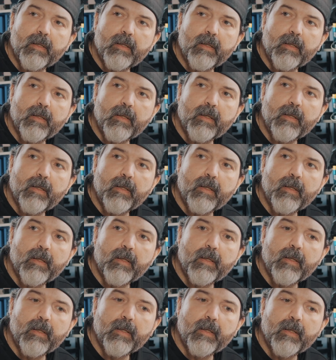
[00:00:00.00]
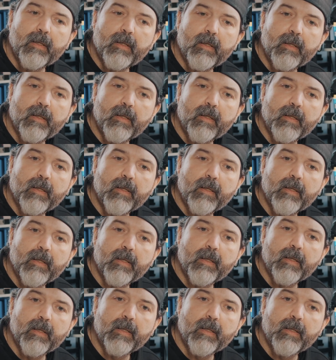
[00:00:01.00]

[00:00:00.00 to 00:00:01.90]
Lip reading: (silence)